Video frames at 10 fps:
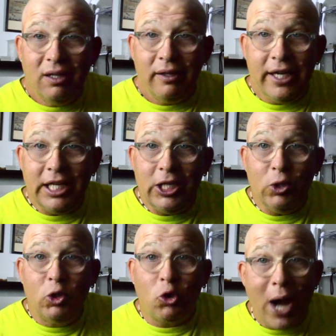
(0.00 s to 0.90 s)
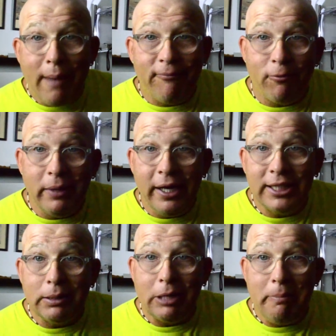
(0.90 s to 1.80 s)
He didn't do crap for me
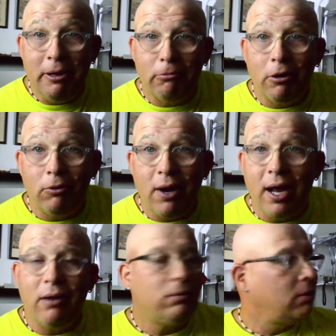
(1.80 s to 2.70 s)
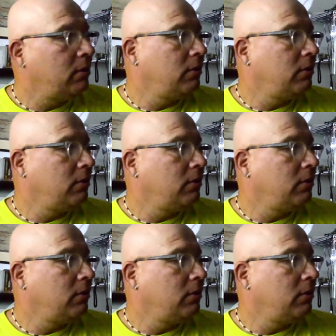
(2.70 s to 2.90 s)
except give me the runaround.